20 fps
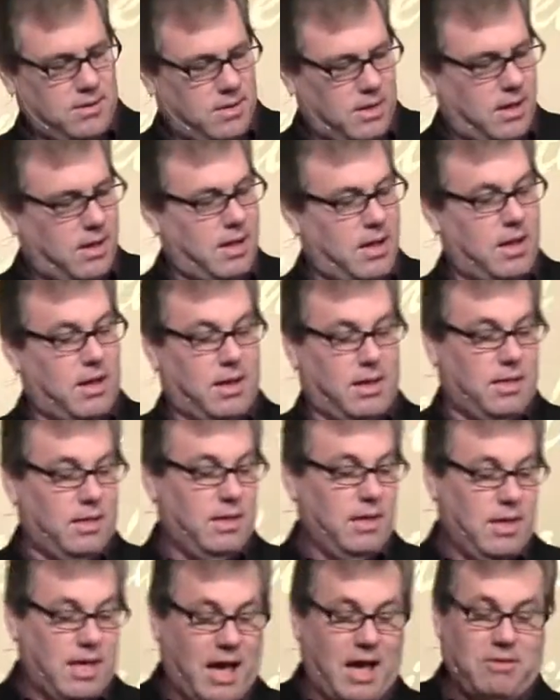Ah,
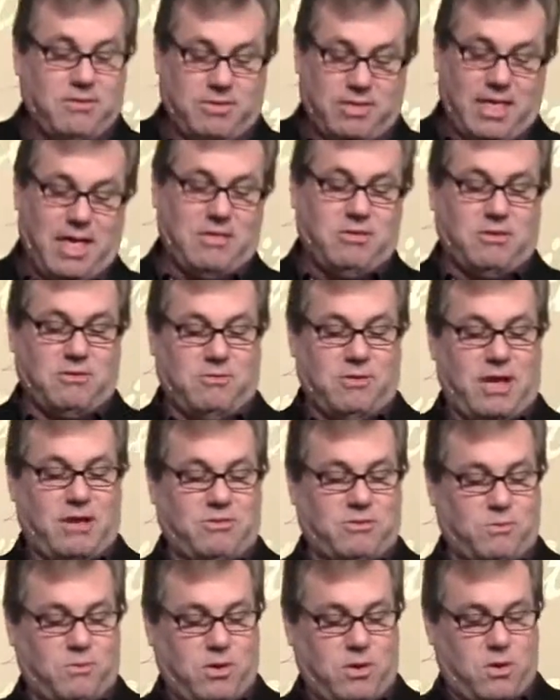uh, that's, that's, a,
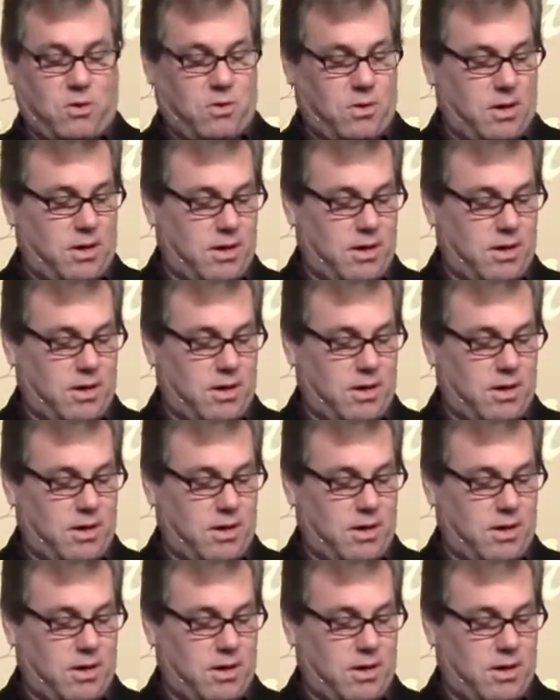that's a real